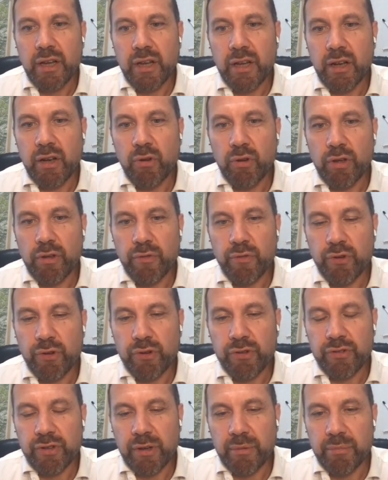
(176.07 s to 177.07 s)
looking for
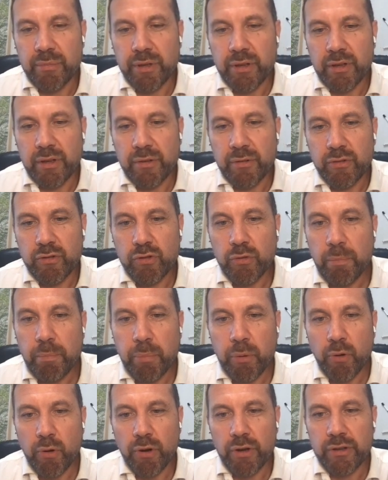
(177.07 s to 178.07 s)
some
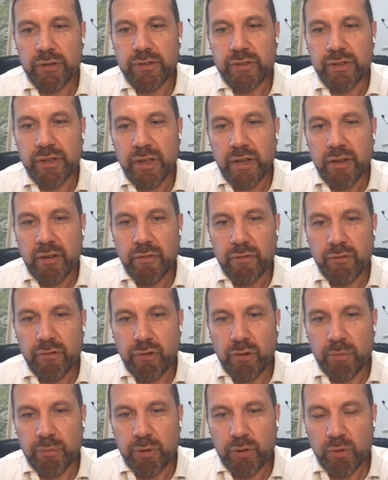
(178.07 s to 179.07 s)
support
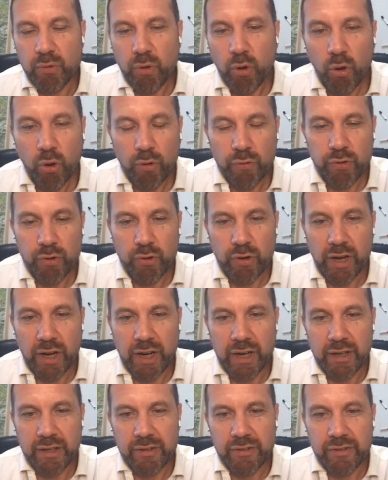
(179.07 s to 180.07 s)
from you, all of you
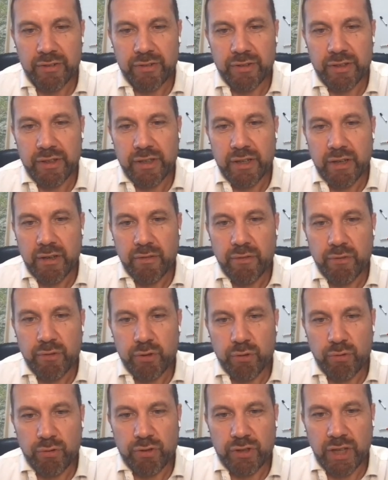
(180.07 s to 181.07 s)
guys,
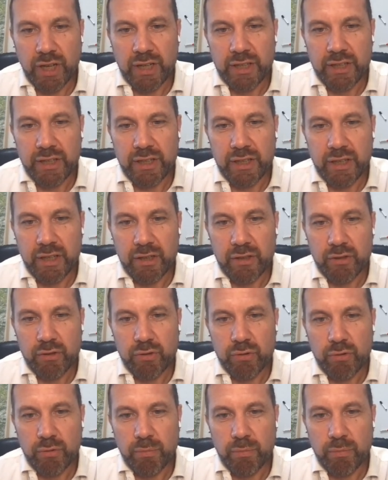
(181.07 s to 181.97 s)
to study and to